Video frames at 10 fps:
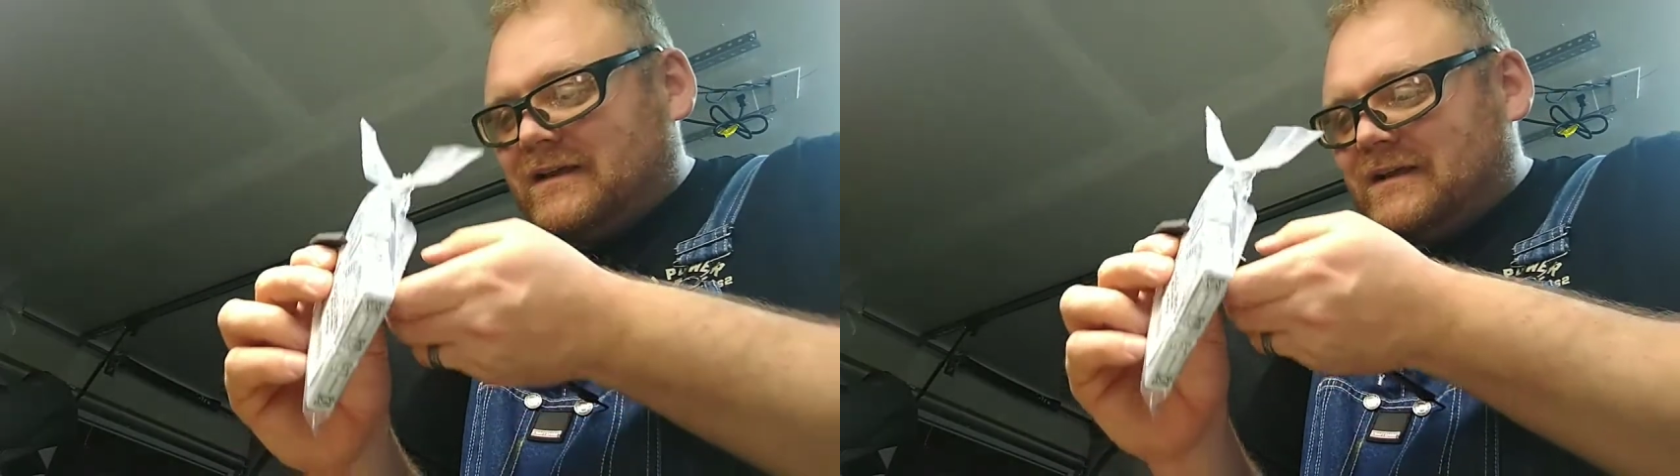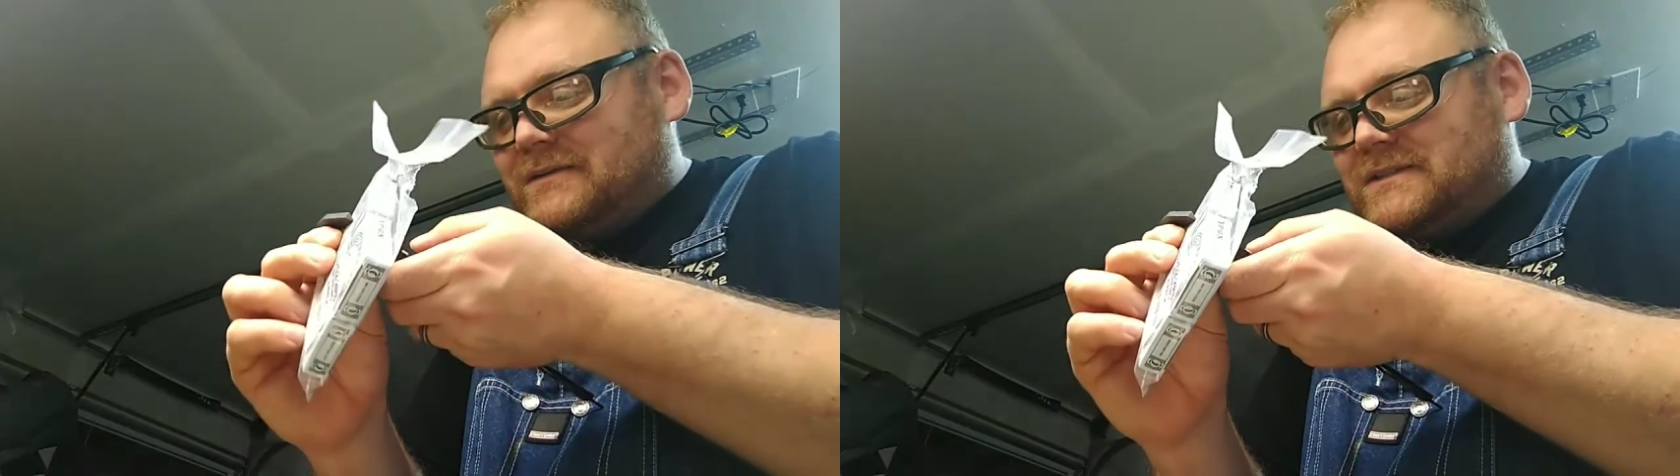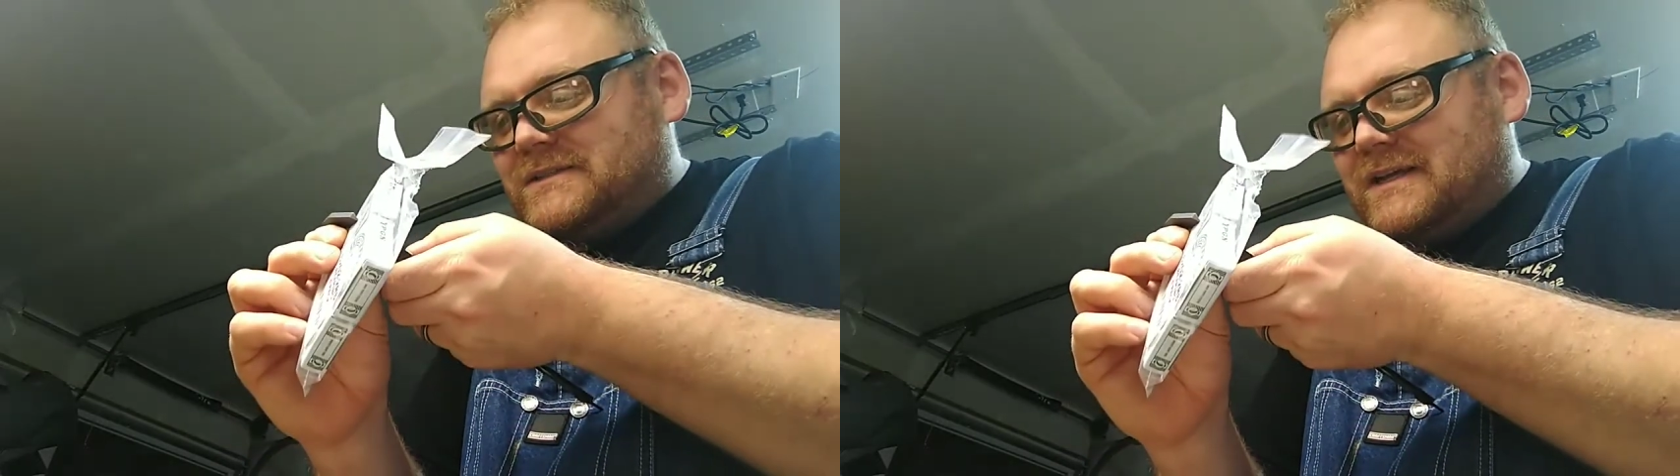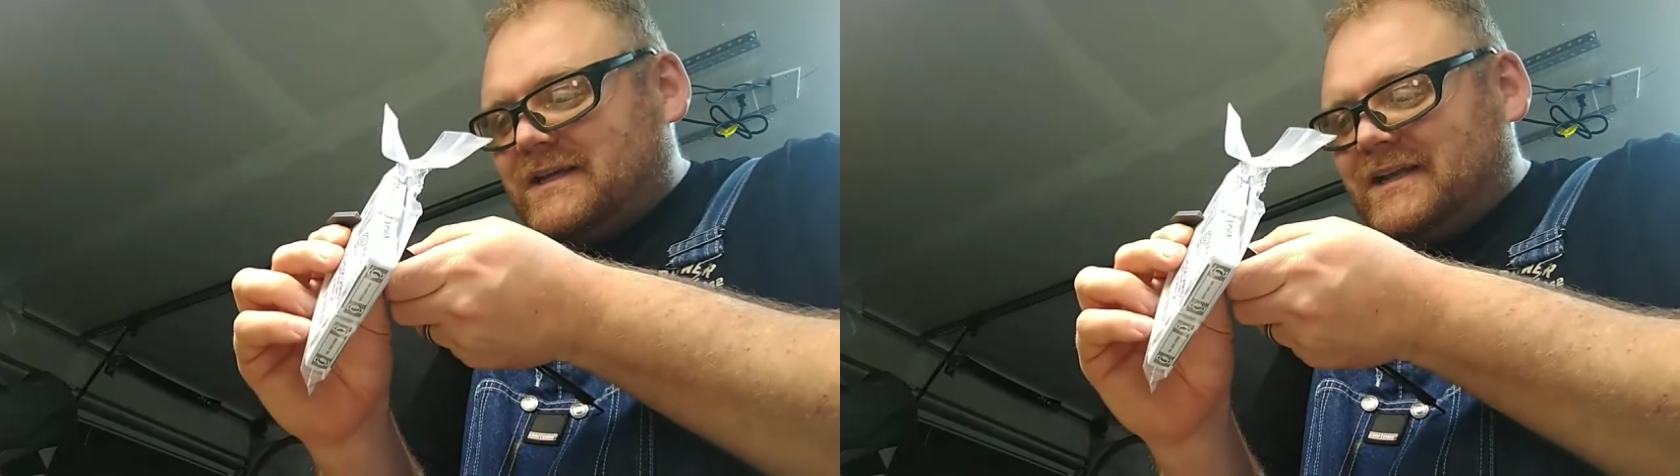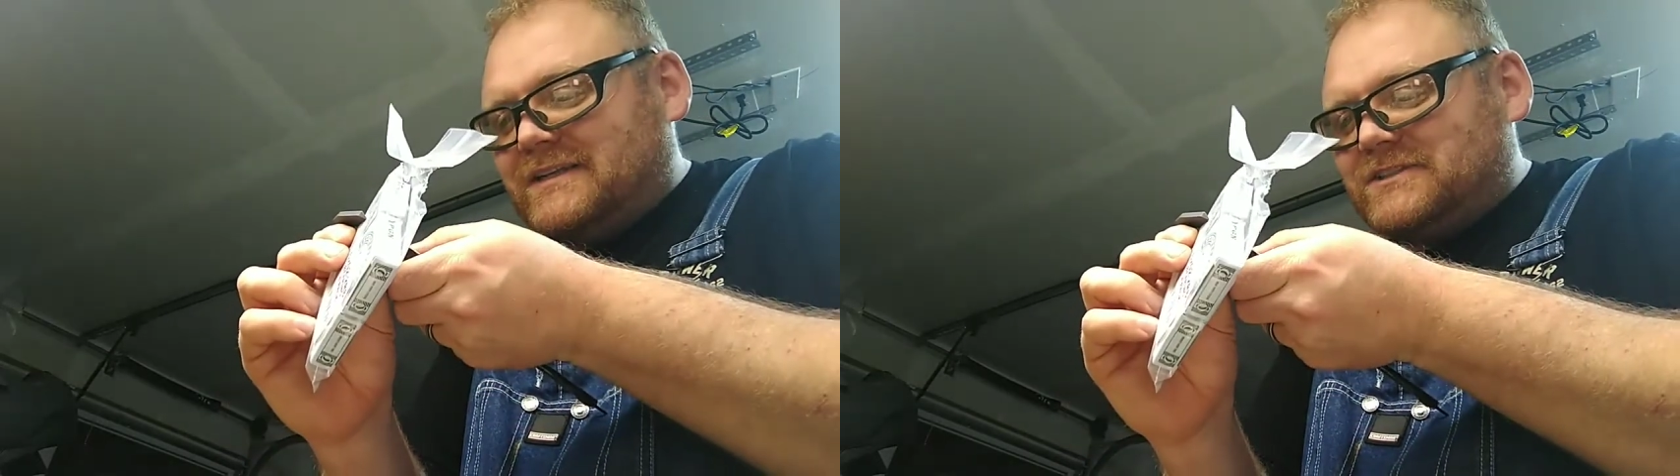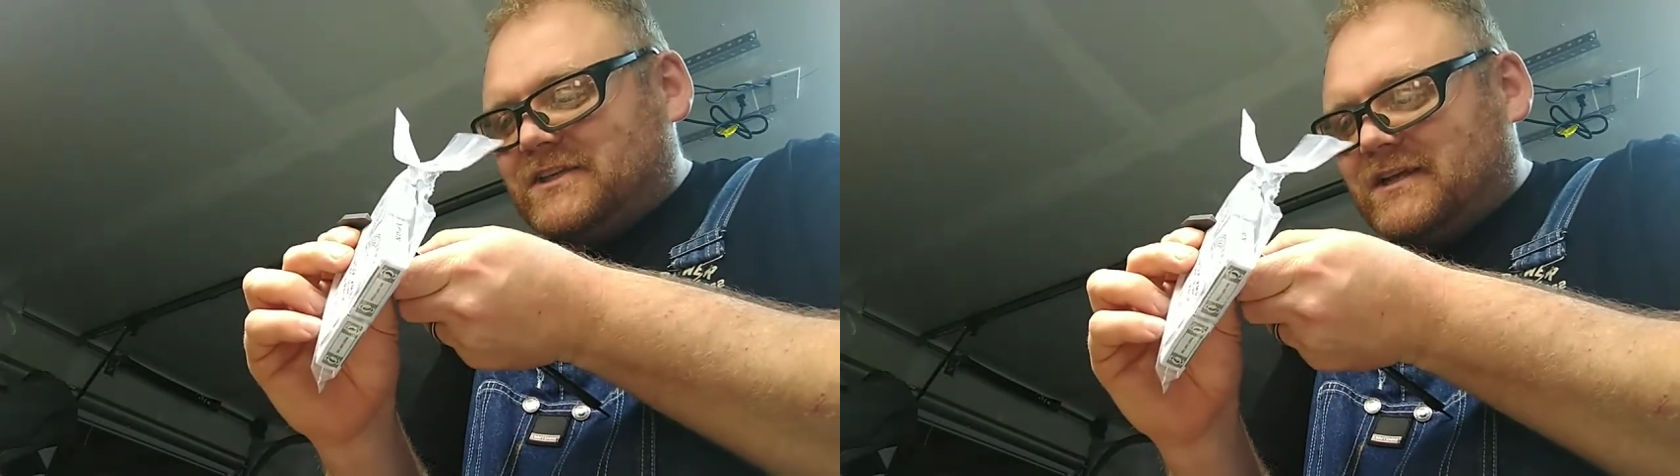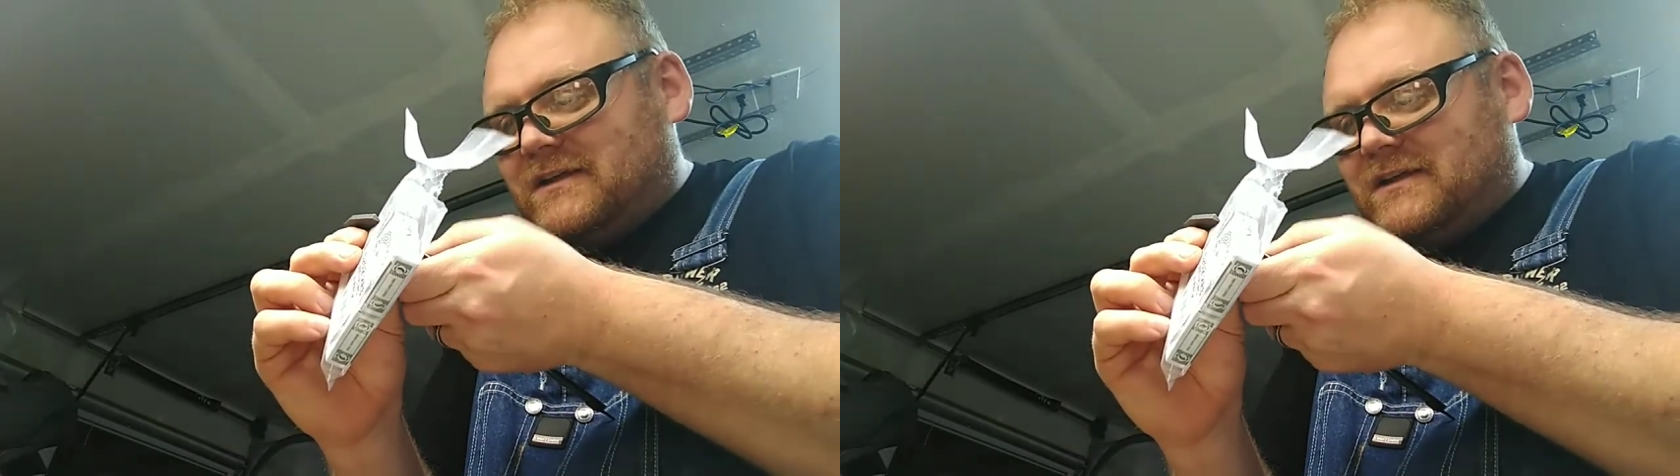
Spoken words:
How much is that an inch?